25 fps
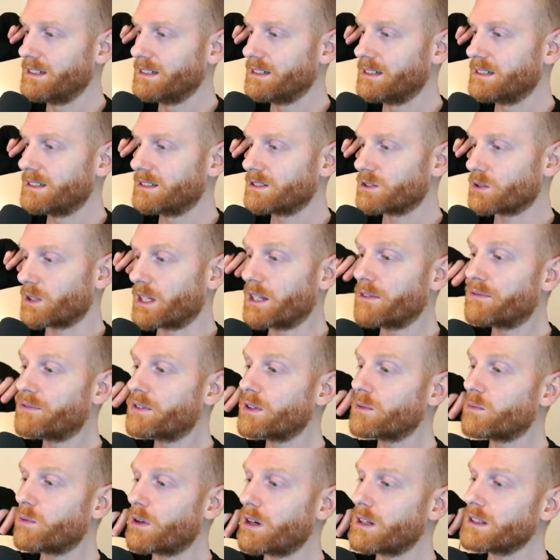So if
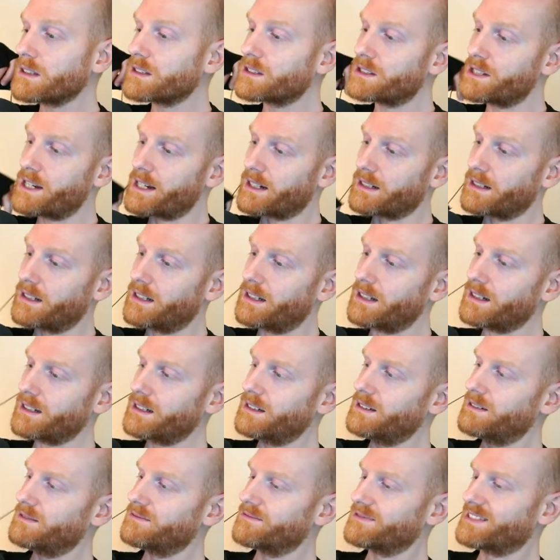you want,
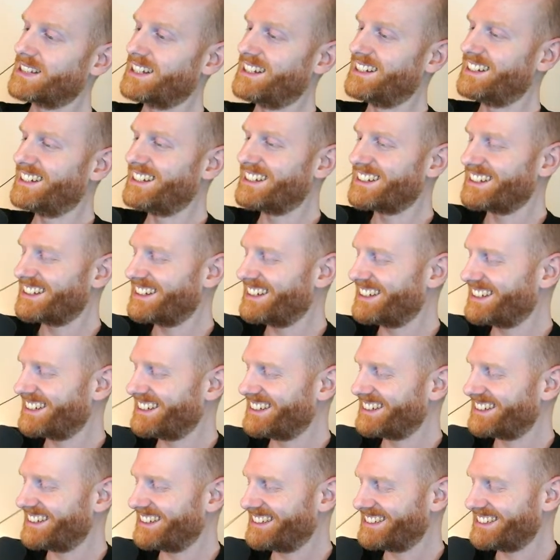Checkneck,
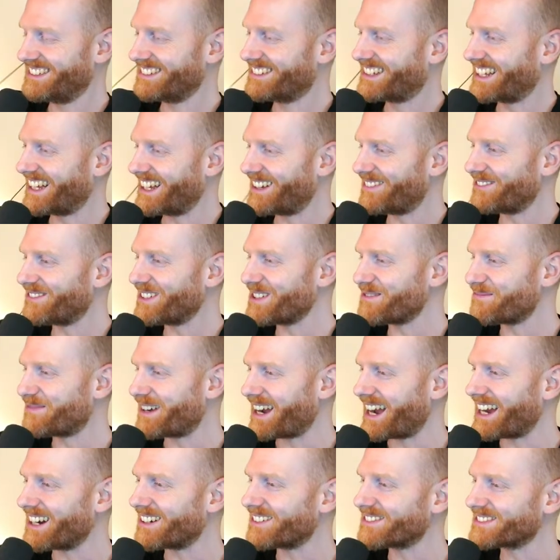you can be a
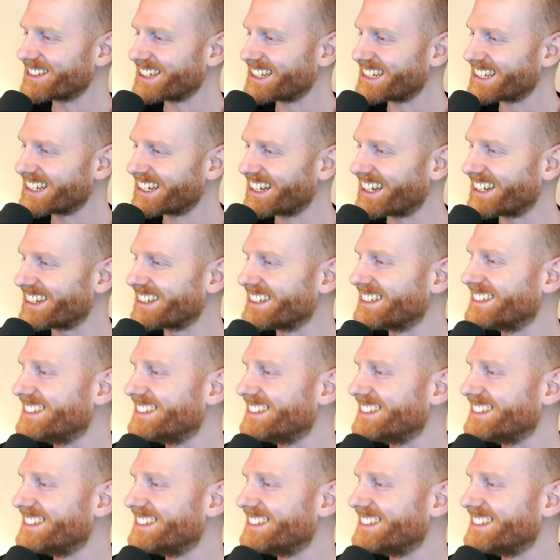part of that again.